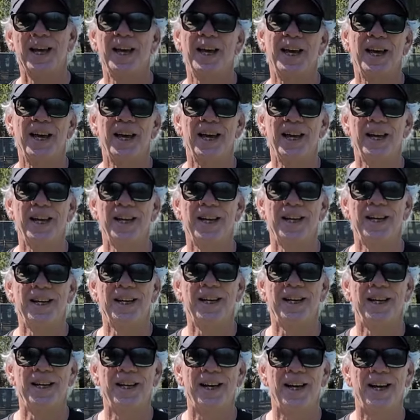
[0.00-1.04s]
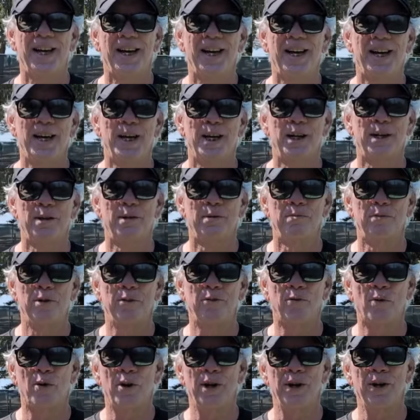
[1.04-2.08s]
And
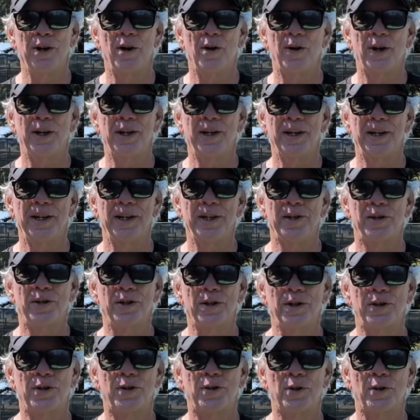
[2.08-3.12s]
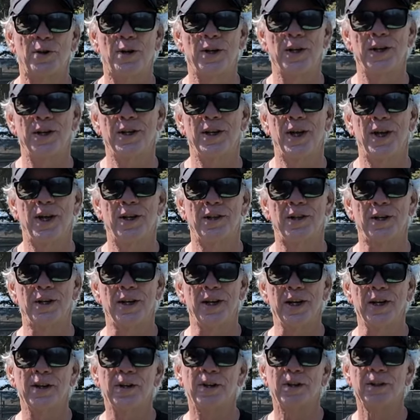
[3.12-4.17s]
before you know it, he's inserted the
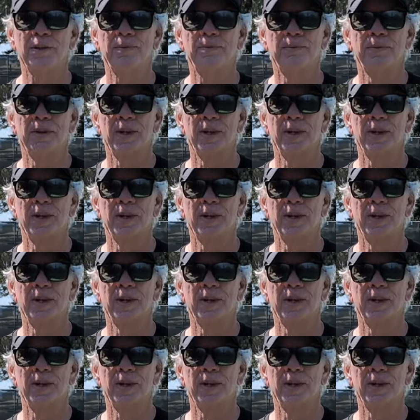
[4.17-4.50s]
needle.